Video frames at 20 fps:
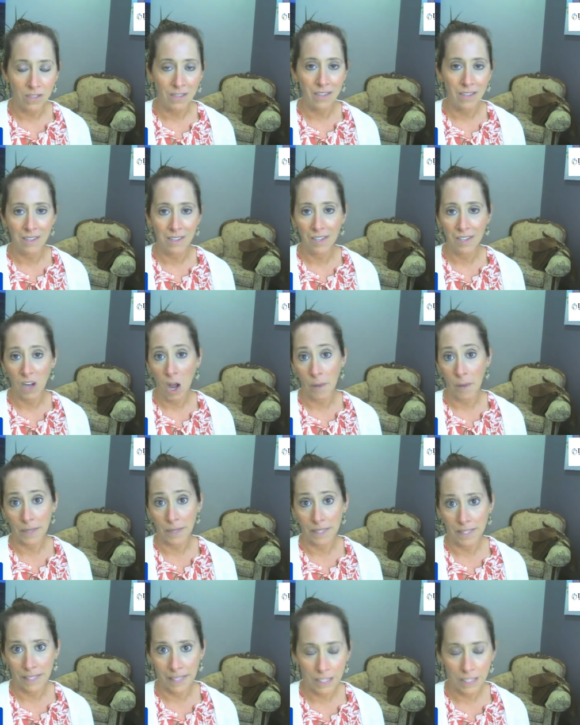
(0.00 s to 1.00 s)
that is common
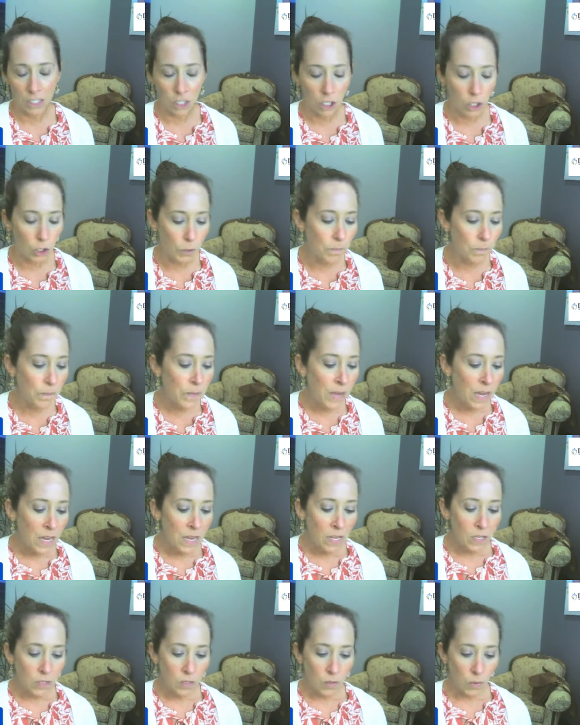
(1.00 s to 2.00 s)
sense too.
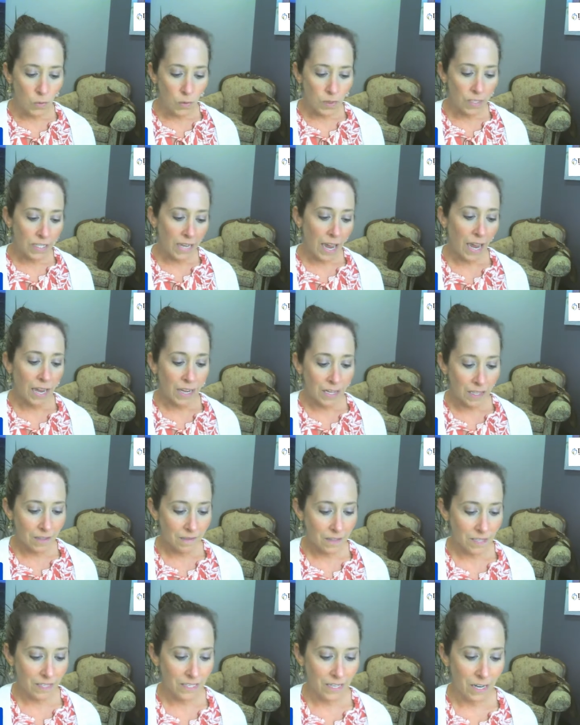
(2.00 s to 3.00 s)
So the title of the
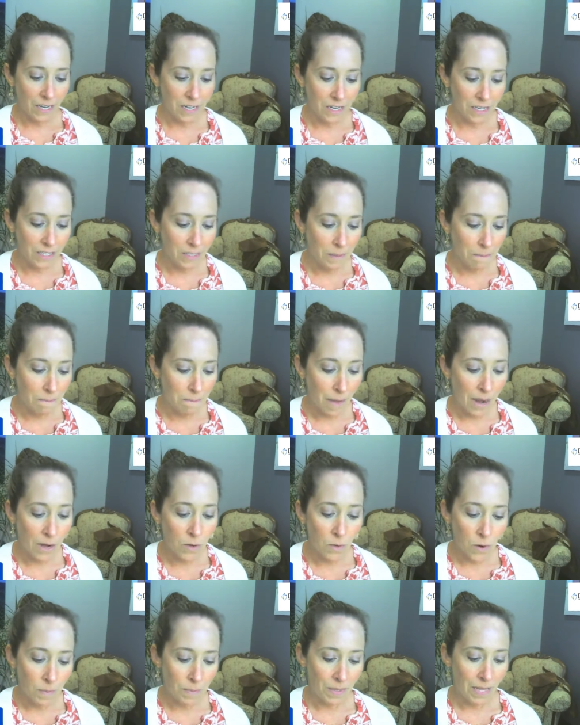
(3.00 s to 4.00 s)
study is
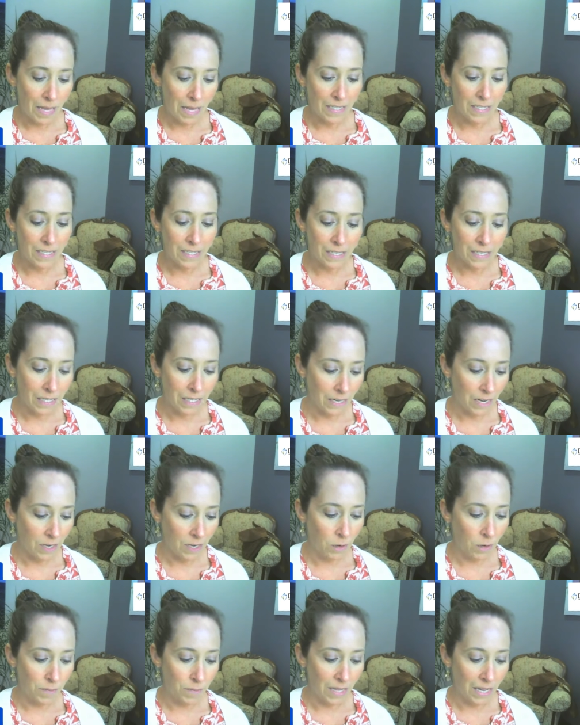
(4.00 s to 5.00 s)
Microplastics and
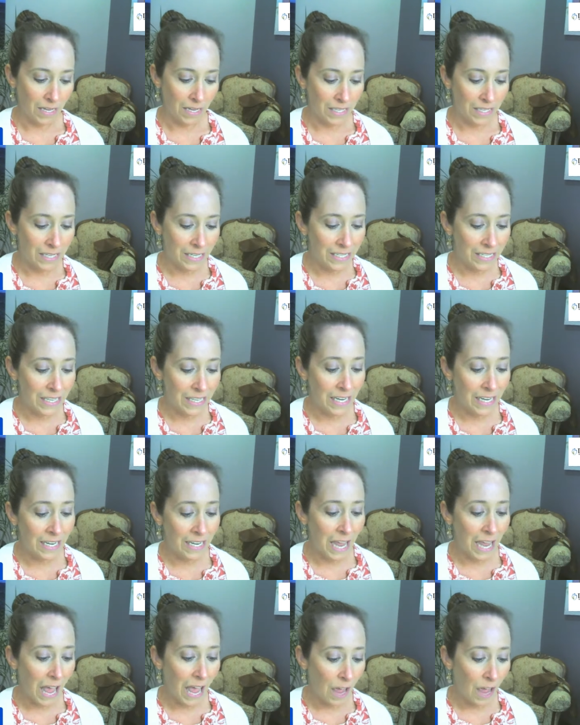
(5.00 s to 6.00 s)
Nanoplastics in
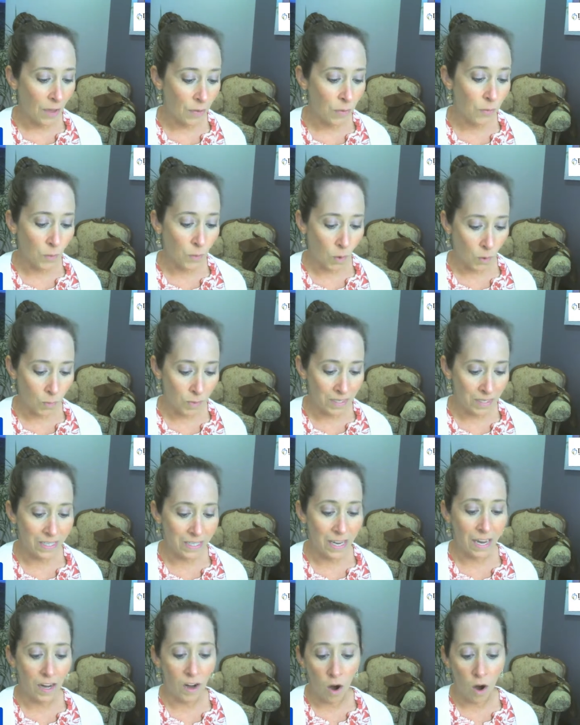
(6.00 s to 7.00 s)
Atheromas
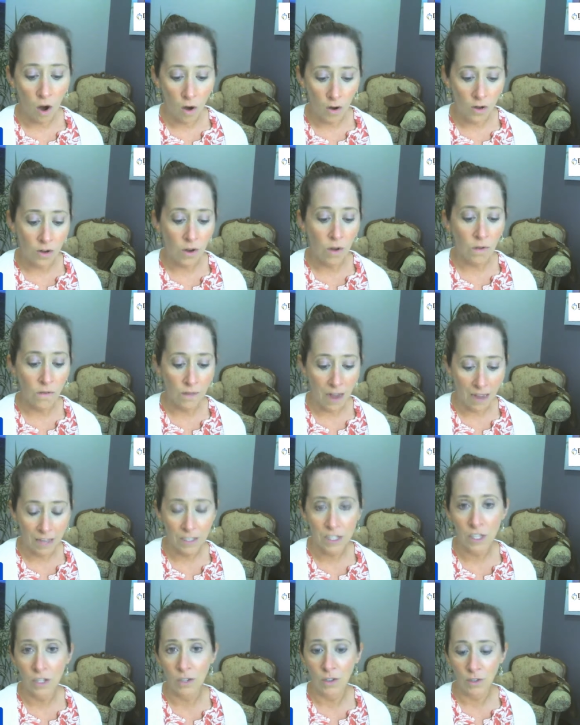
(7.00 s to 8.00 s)
and
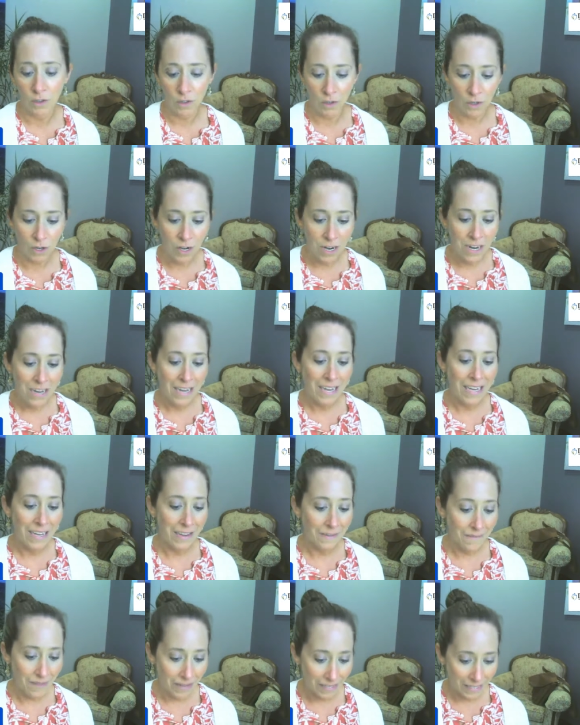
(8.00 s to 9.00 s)
Cardiovascular
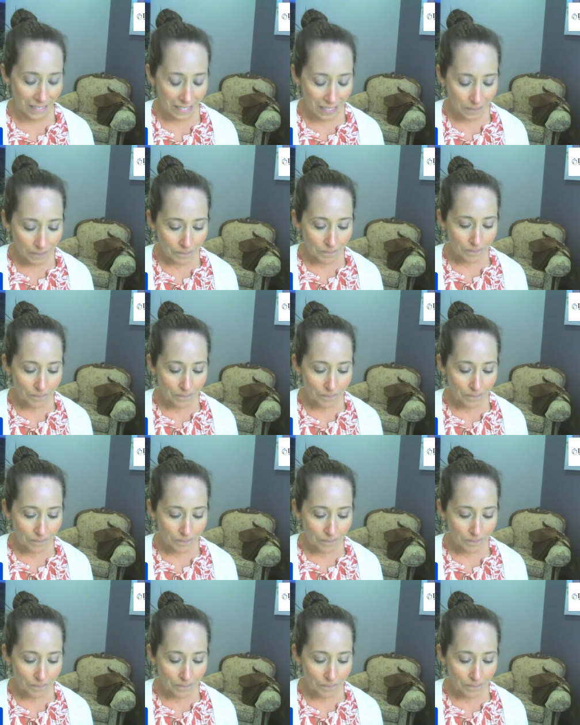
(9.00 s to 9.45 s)
Events.